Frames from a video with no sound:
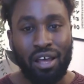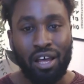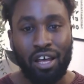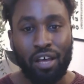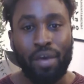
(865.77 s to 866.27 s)

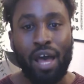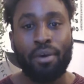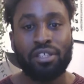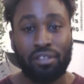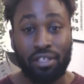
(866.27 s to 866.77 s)
how
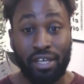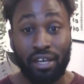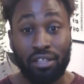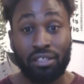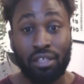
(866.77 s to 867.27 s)
much of this
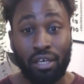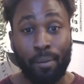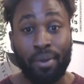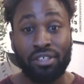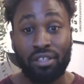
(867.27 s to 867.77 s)
can I take, how
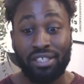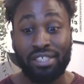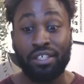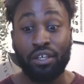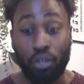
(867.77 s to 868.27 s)
much of this
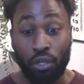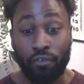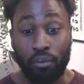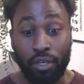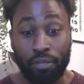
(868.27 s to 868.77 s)
is good
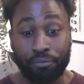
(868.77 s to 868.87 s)
for me,